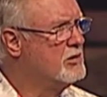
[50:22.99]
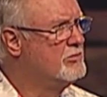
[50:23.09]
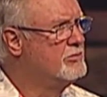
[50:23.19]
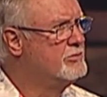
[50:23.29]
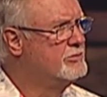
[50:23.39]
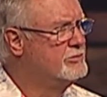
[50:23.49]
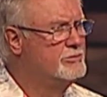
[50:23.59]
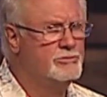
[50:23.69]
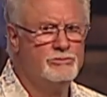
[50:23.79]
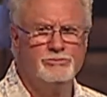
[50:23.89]

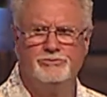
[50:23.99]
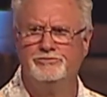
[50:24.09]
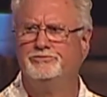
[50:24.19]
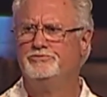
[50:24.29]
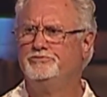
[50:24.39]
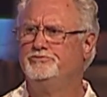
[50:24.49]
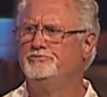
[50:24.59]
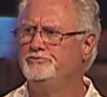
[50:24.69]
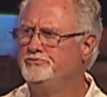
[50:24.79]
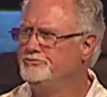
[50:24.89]

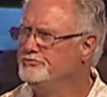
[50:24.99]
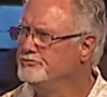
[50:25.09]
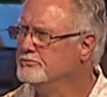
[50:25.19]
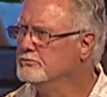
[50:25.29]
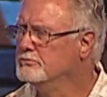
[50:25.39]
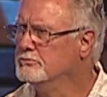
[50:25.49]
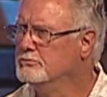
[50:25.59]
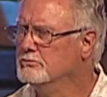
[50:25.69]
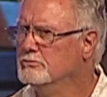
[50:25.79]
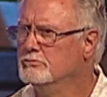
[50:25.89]

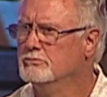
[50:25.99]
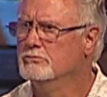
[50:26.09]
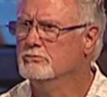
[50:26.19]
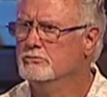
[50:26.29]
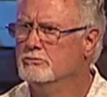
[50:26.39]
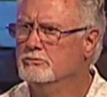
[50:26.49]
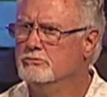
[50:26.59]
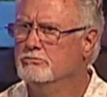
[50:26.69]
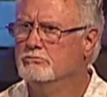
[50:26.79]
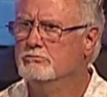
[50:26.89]

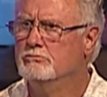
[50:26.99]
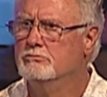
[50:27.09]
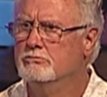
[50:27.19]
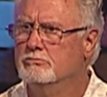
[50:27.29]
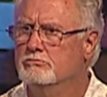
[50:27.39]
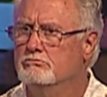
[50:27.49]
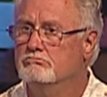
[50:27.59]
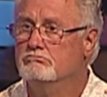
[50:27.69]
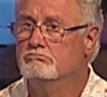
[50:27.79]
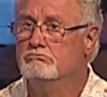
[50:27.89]

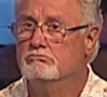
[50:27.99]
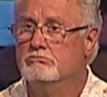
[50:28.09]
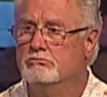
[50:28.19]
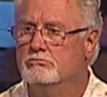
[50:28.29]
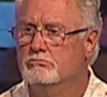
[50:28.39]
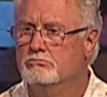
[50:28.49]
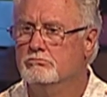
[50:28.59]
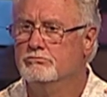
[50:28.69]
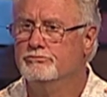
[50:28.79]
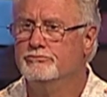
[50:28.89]

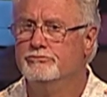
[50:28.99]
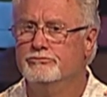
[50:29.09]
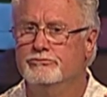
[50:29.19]
(silence)